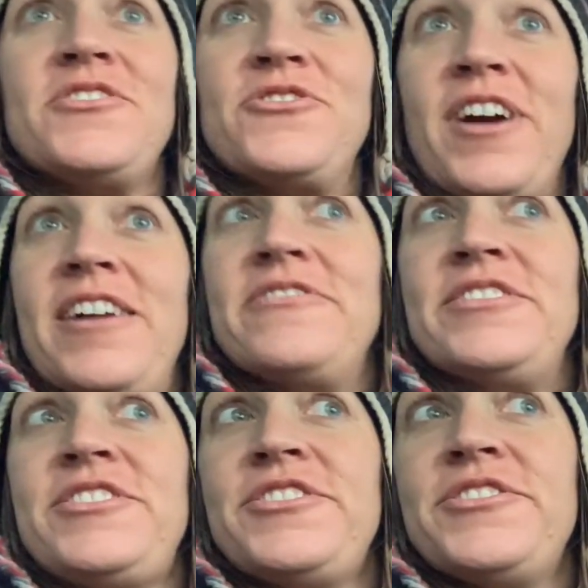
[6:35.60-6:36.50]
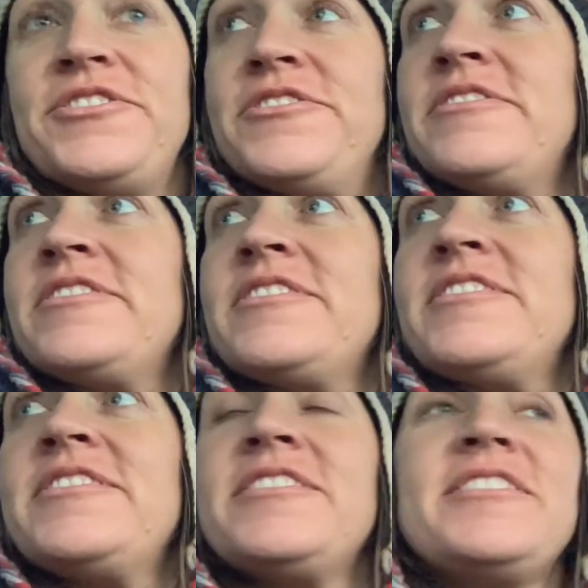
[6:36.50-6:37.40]
driving to
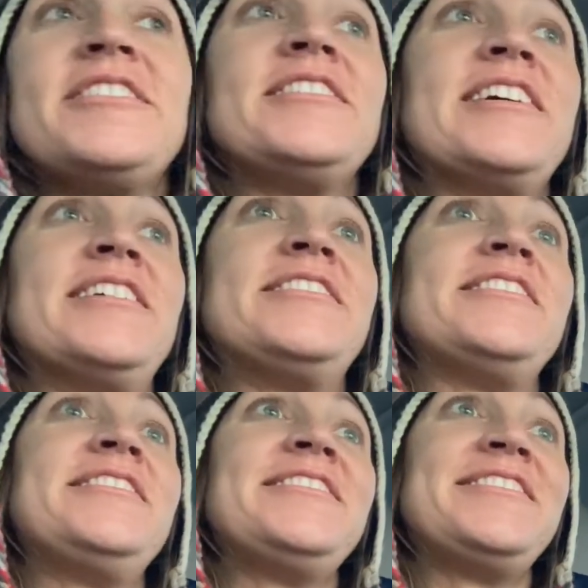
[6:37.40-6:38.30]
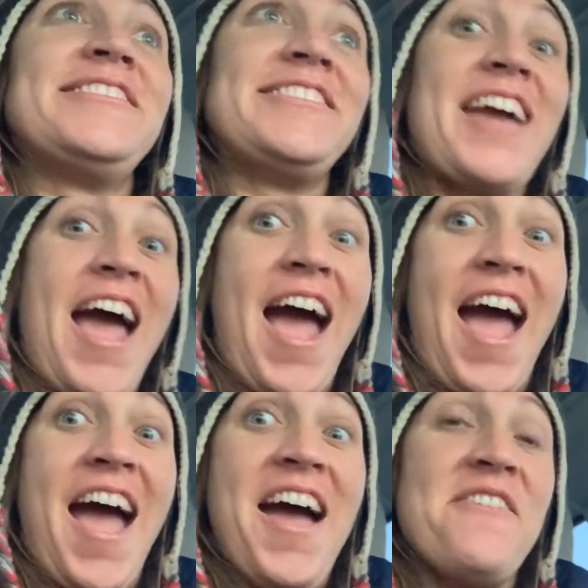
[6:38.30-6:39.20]
Lansing
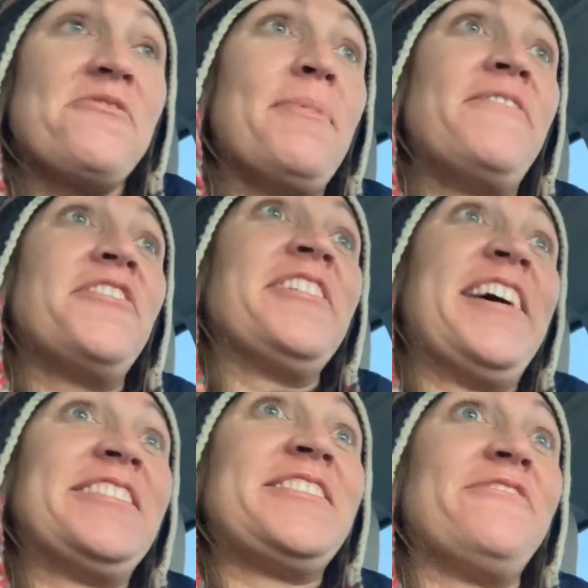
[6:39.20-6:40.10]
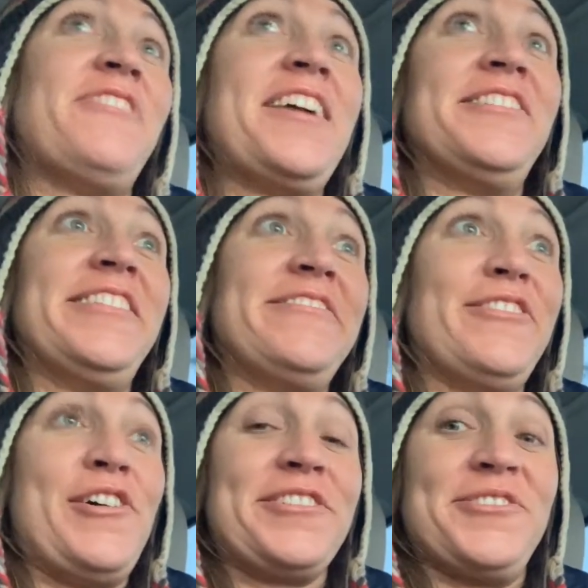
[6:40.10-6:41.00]
for my very last final of
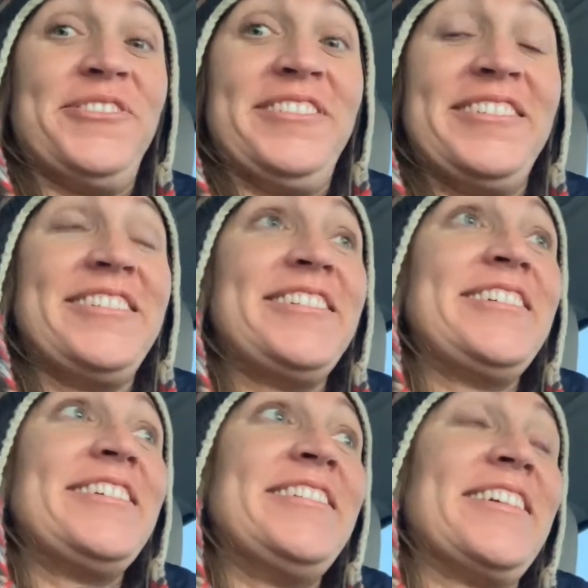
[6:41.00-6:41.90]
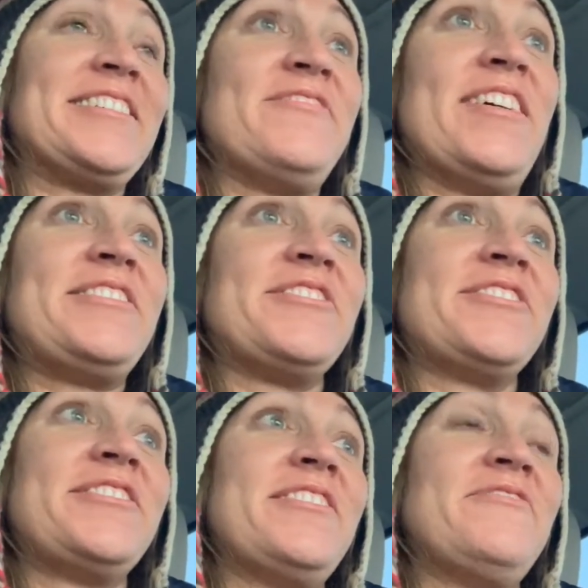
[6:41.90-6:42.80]
law school. Next
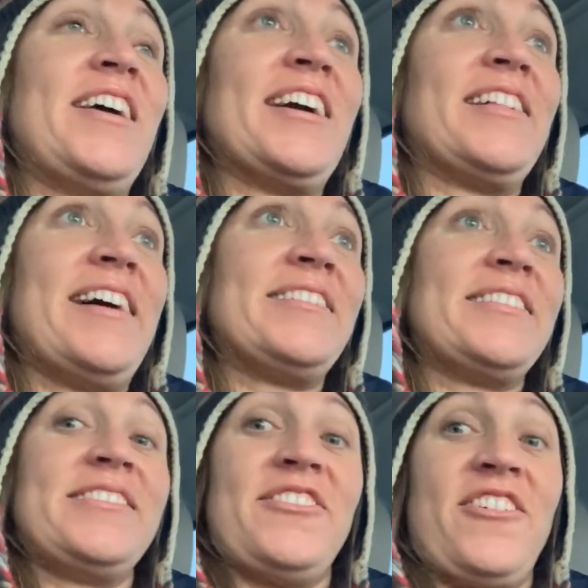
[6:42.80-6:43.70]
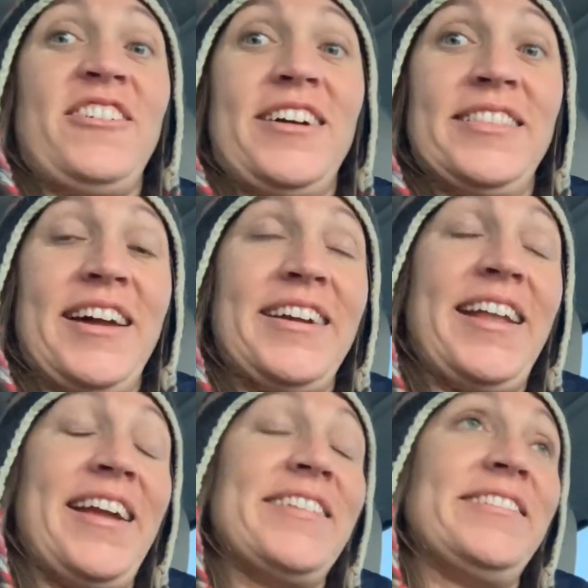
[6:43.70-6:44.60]
semester, my classes are all online
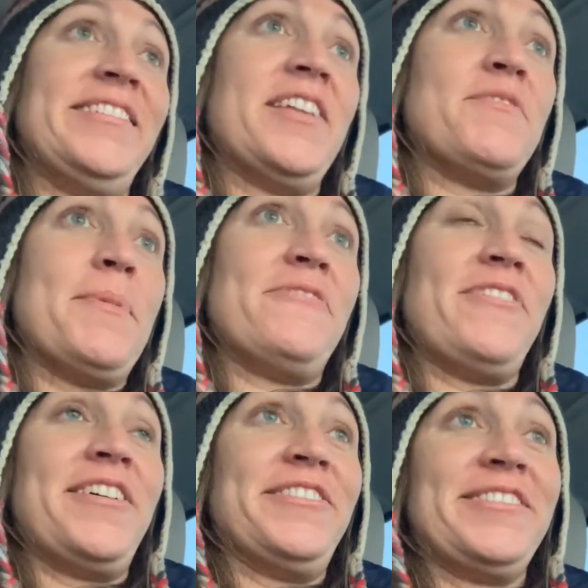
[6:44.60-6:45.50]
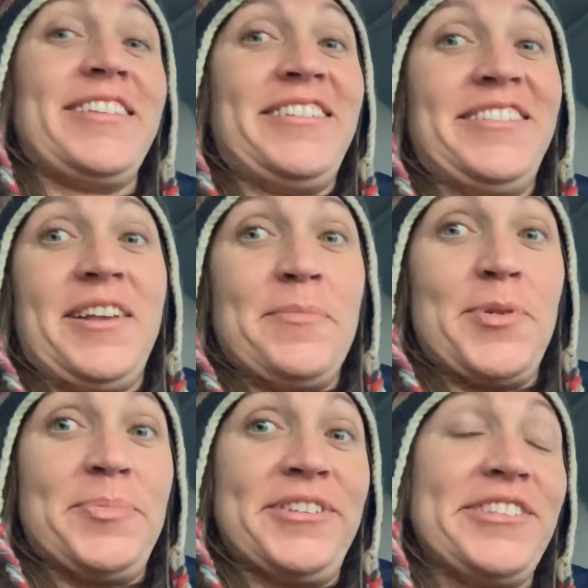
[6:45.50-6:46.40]
and none of them have finals. I did that on
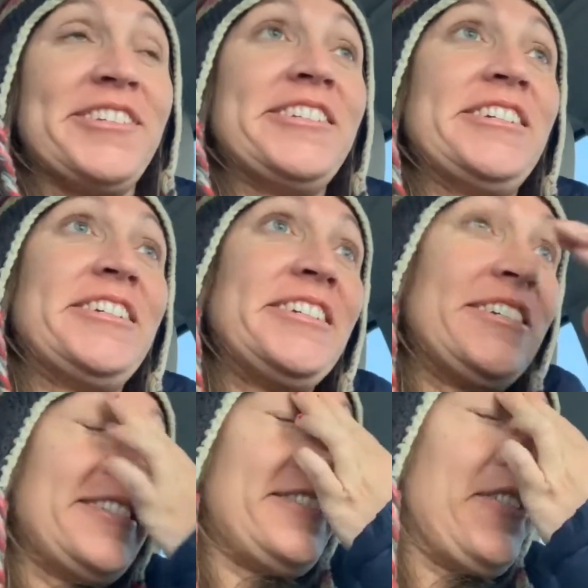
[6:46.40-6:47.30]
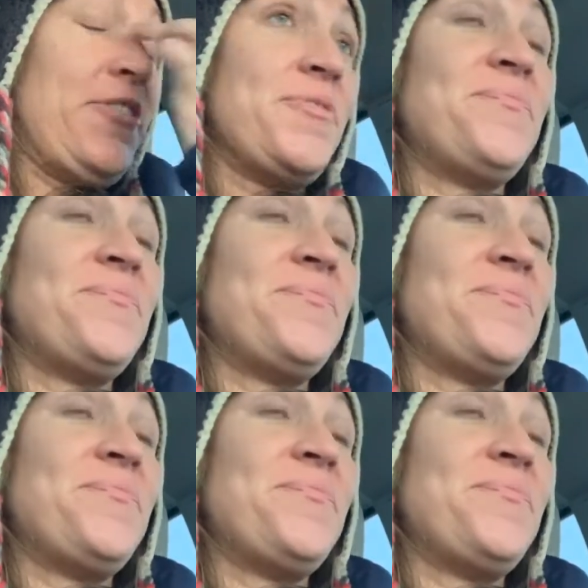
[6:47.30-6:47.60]
purpose. So,